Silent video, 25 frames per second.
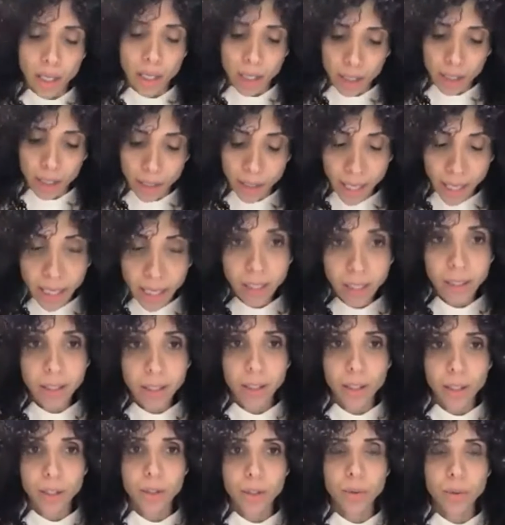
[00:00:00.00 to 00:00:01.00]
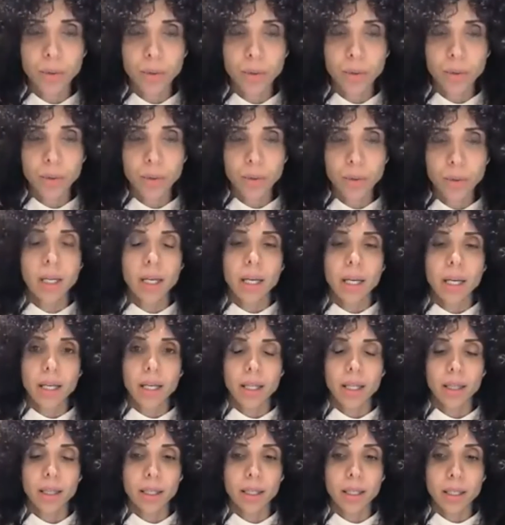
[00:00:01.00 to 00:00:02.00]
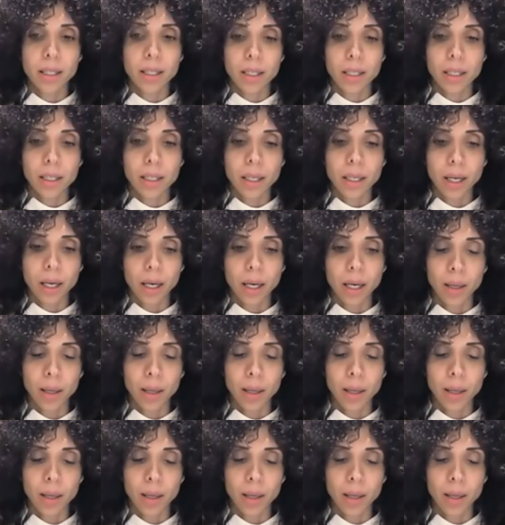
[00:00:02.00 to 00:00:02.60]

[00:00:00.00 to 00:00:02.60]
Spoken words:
Then you need the